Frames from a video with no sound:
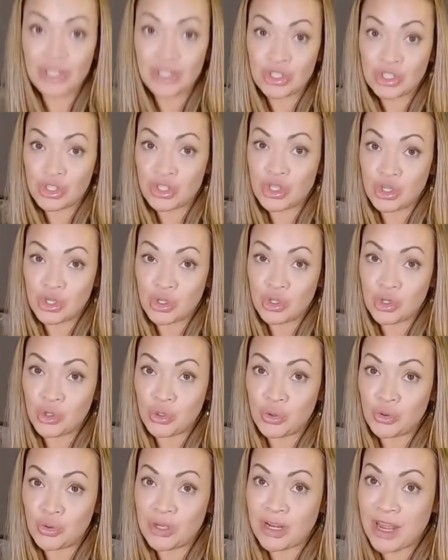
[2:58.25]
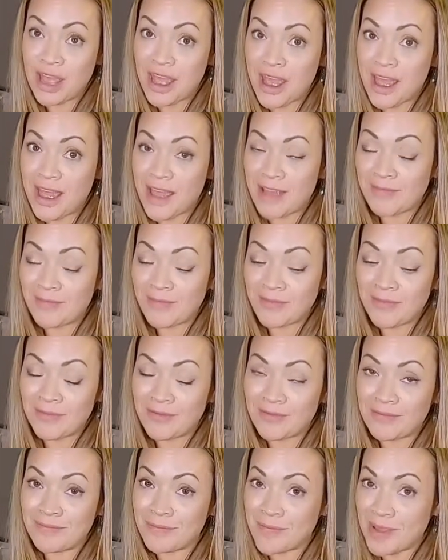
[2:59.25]
2.5,
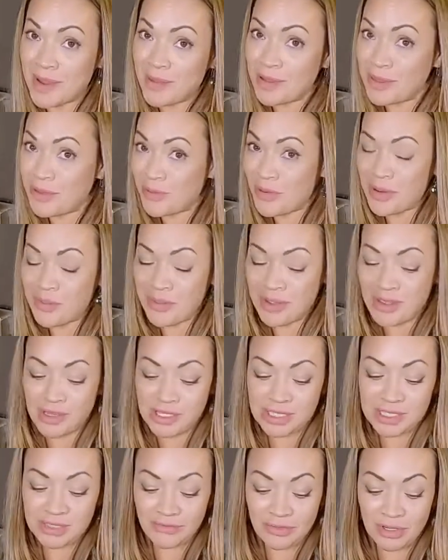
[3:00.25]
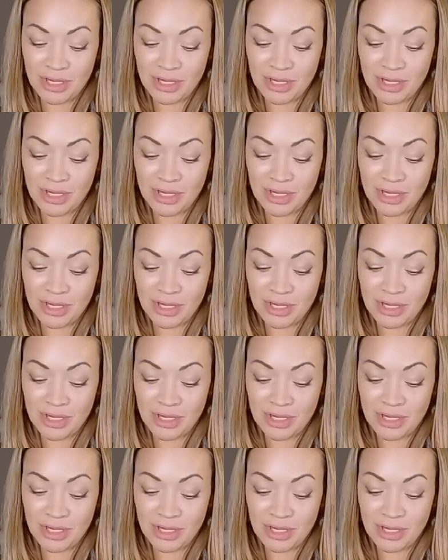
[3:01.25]
maybe 3 meals for